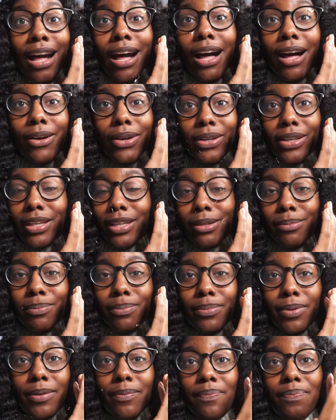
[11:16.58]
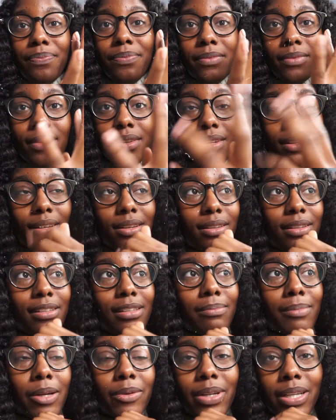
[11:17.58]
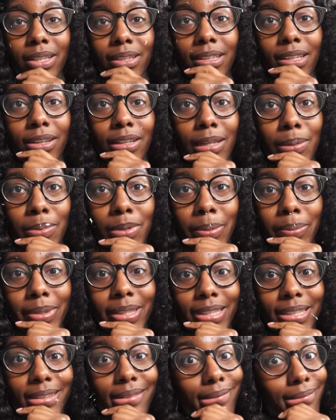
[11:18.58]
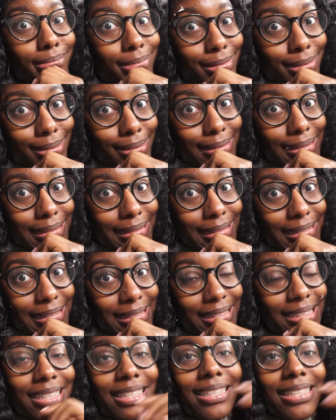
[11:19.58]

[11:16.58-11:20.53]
I'll keep, this is my record, I'll keep you updated. Mm.